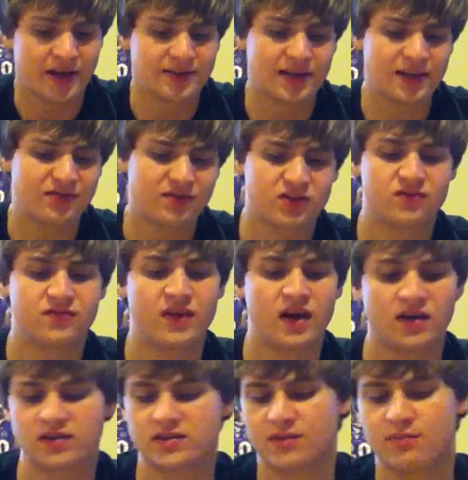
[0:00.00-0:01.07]
Saints versus
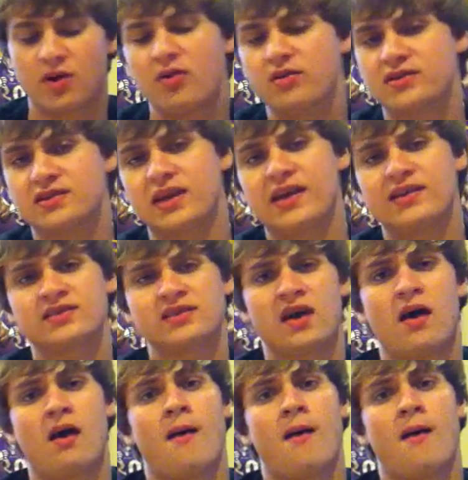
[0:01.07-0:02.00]
Falcons, I'm going Saints